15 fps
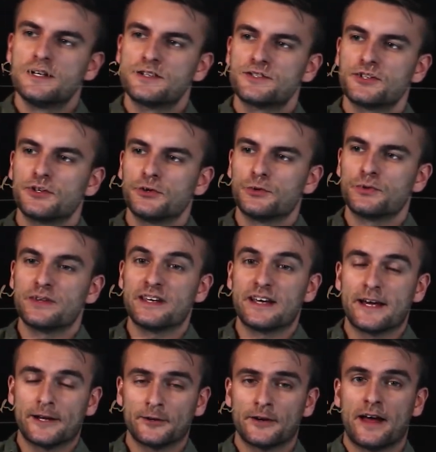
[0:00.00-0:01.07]
to
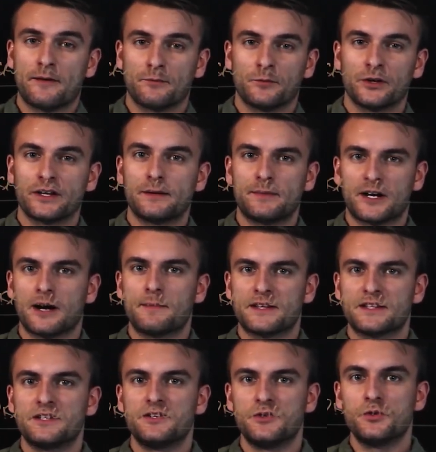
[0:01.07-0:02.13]
the internet really
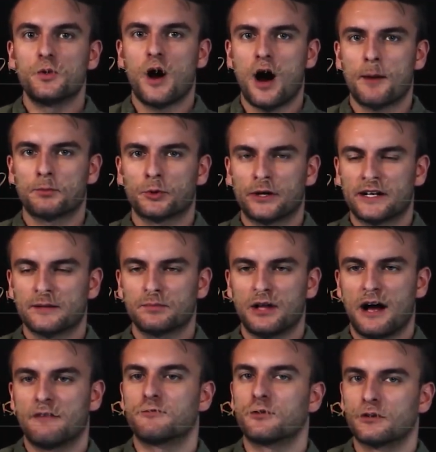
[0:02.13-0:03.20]
becoming the new operating
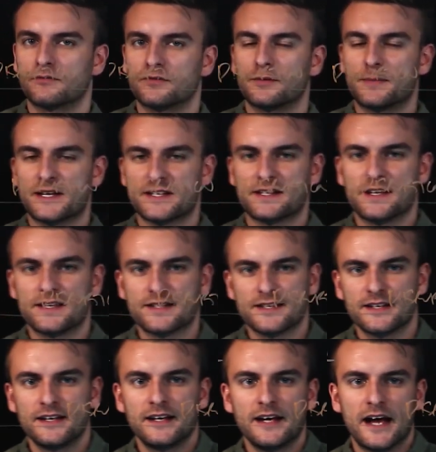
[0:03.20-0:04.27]
platform for
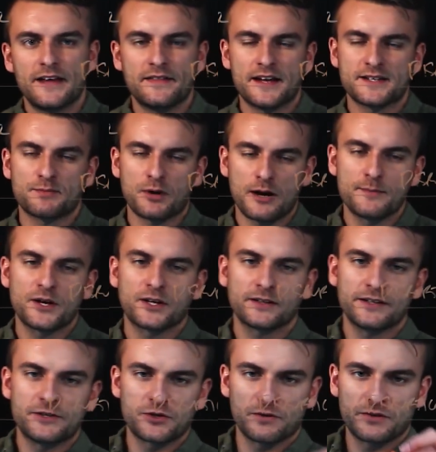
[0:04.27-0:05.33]
business. And that's
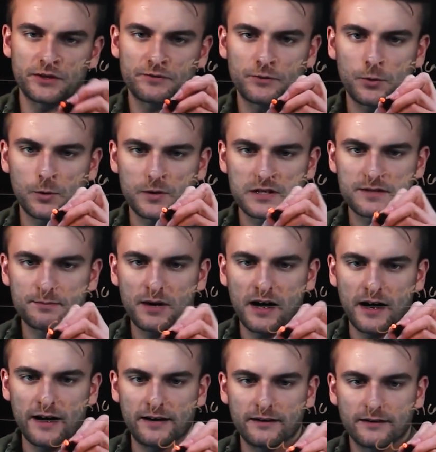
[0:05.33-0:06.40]
primarily driven, of course,
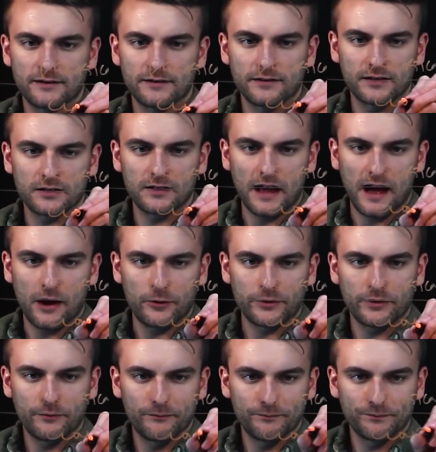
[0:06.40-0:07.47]
by the cloud.
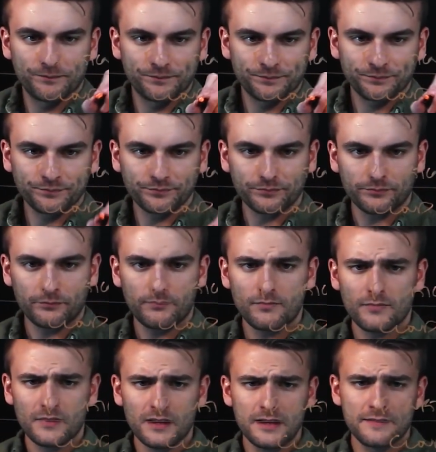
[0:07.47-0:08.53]

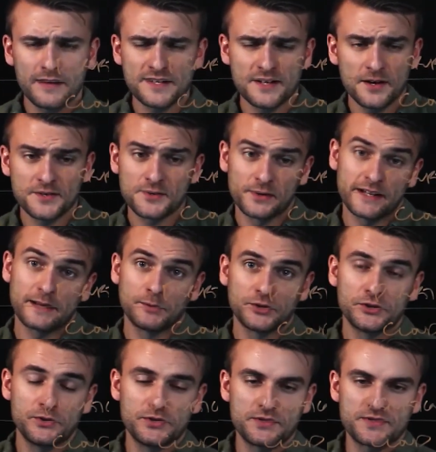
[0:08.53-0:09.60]
And that's also enabled
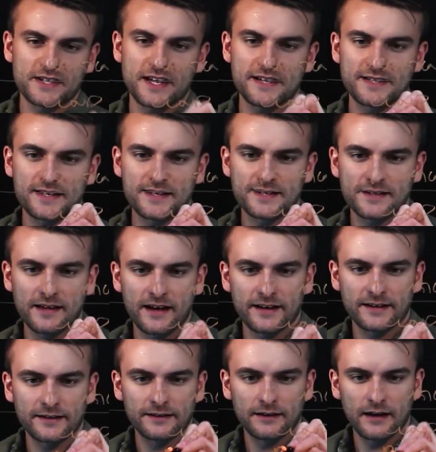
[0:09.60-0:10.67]
new use cases
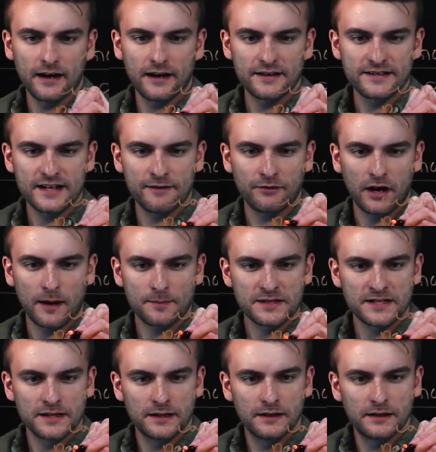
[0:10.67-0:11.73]
like
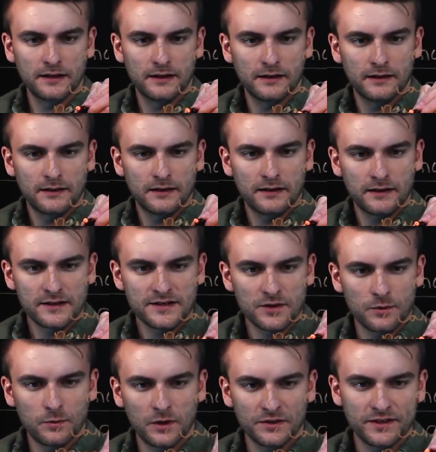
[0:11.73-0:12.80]
DevOps.
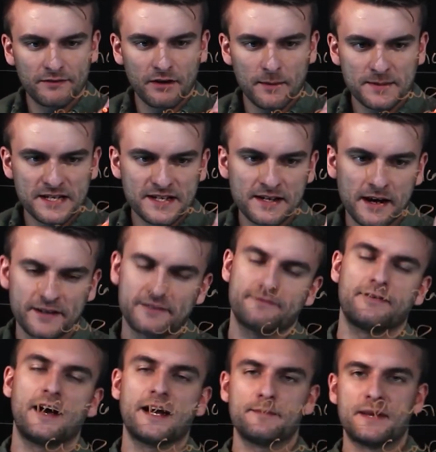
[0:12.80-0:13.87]
So while DevOps is not
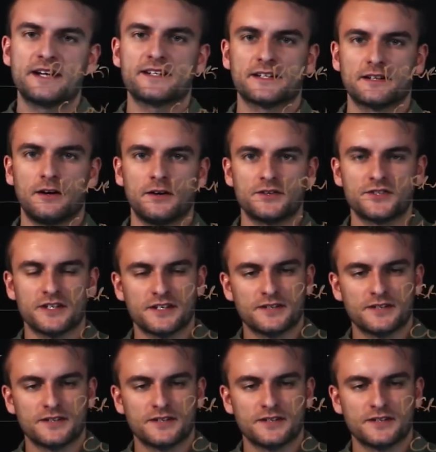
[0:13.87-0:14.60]
defined by technology,